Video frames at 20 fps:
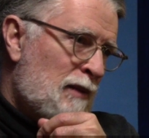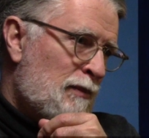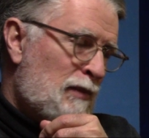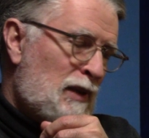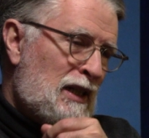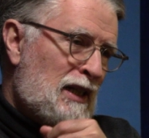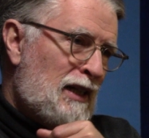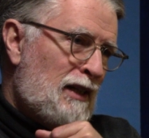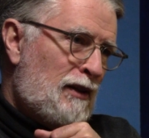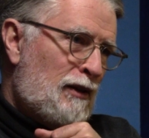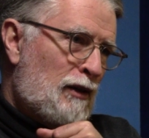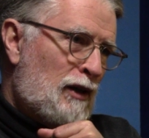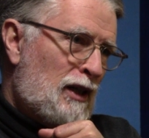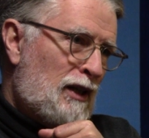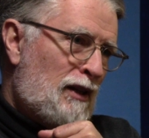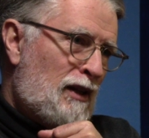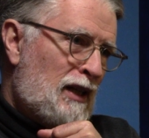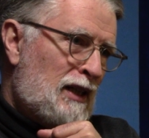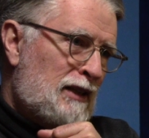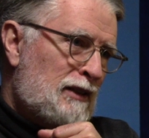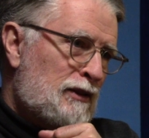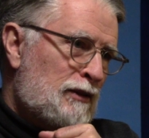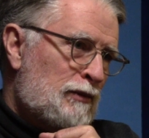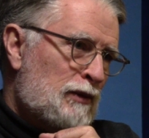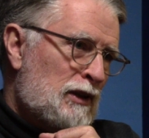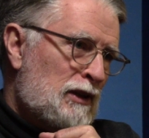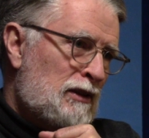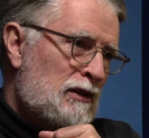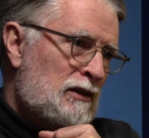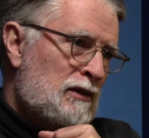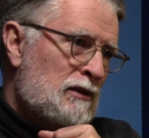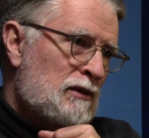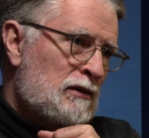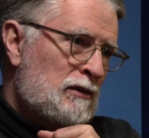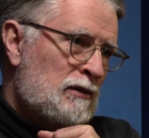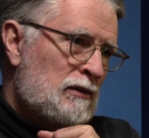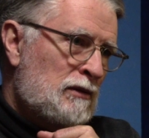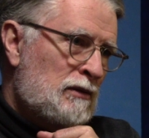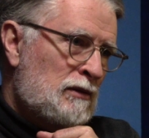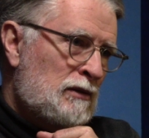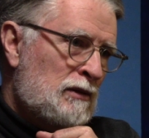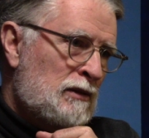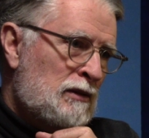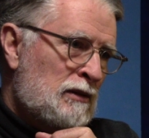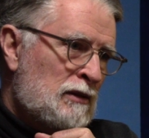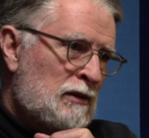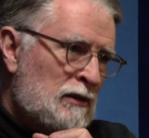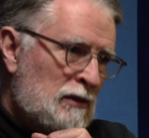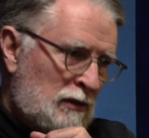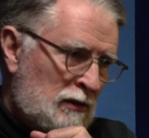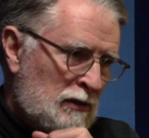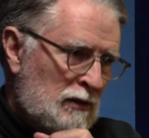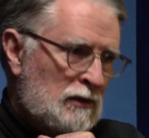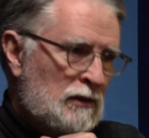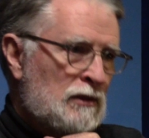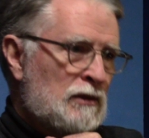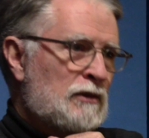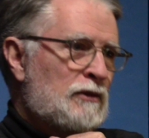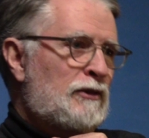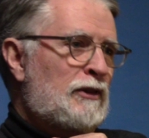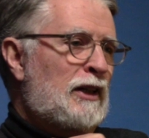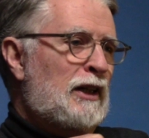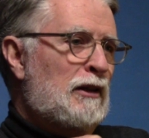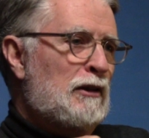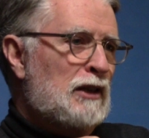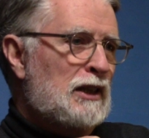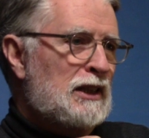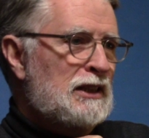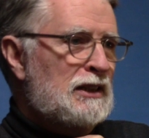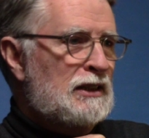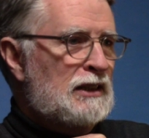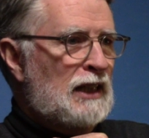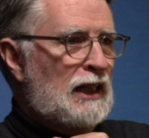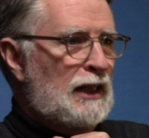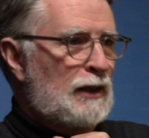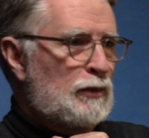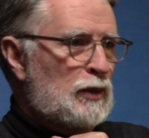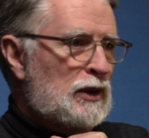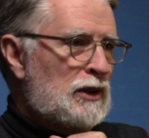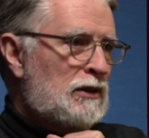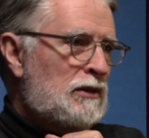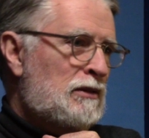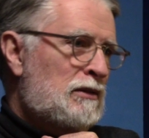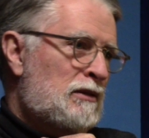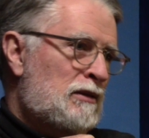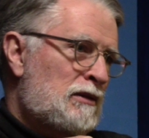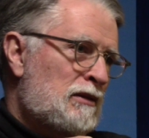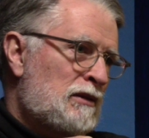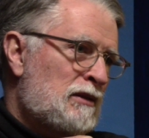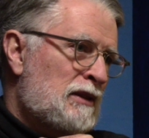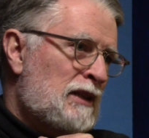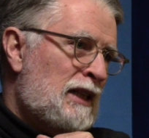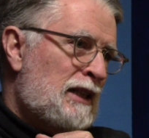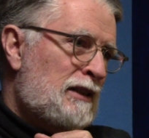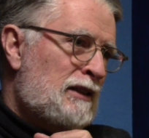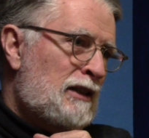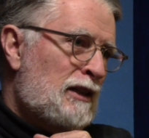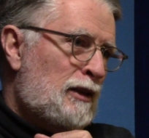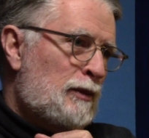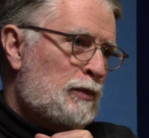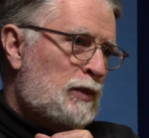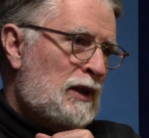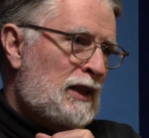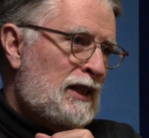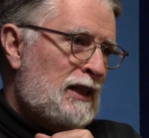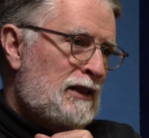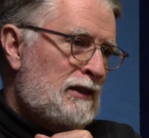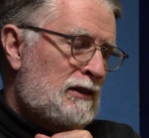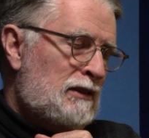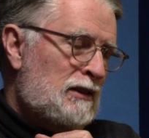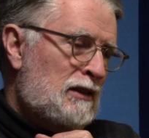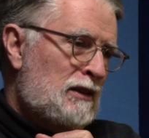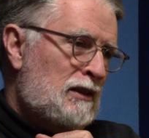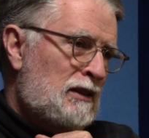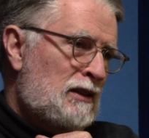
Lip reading: But I thought things were fairly stable at their place.